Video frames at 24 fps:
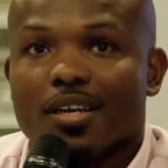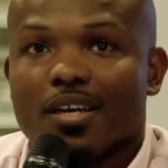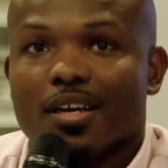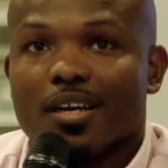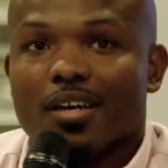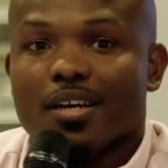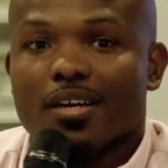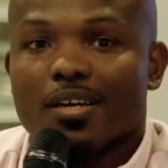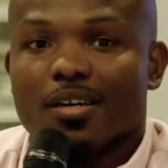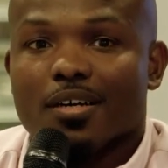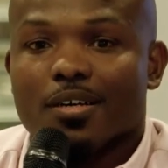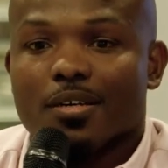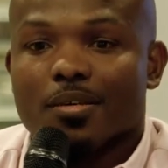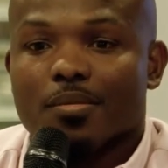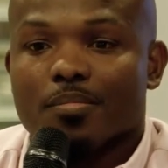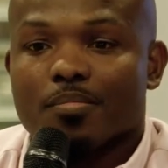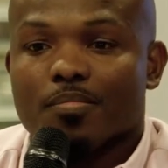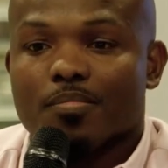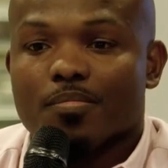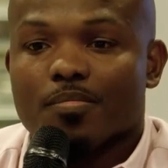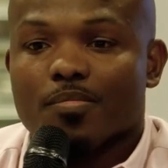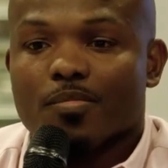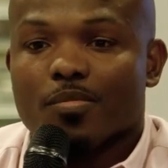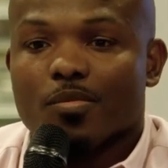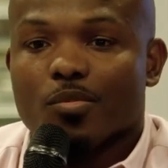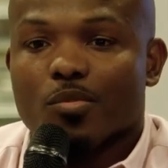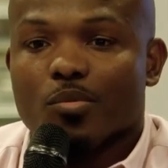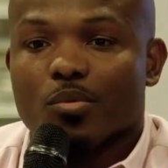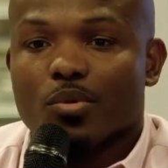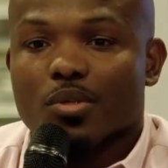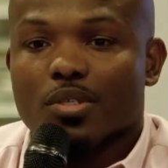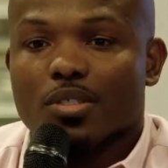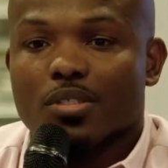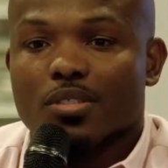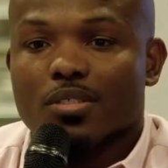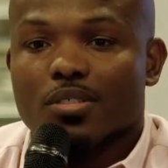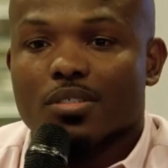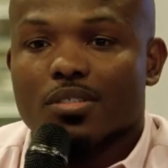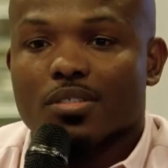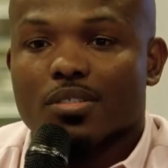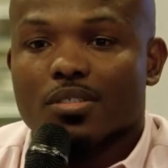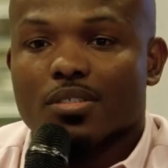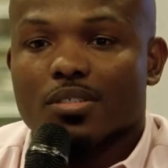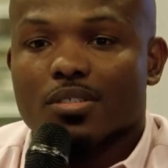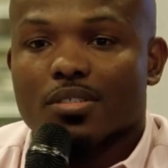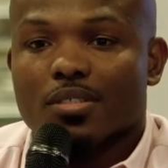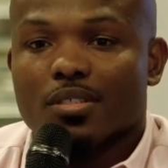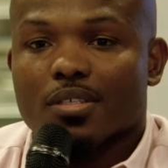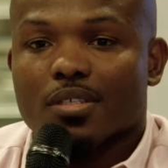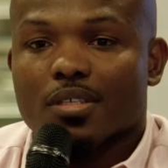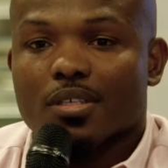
um, was